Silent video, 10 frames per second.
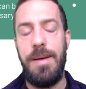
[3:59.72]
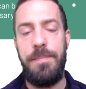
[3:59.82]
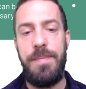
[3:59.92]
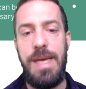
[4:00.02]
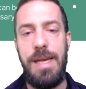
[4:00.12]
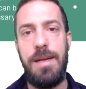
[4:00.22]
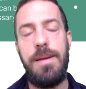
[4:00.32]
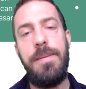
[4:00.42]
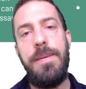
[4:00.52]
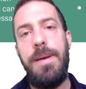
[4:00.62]
in
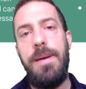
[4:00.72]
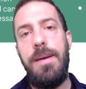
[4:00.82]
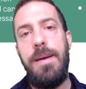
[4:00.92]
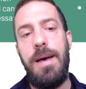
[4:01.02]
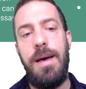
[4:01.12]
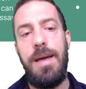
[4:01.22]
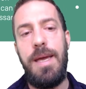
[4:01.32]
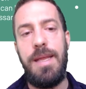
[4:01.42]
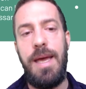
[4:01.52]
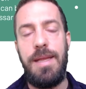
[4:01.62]

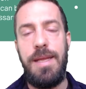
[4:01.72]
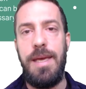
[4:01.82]
IT,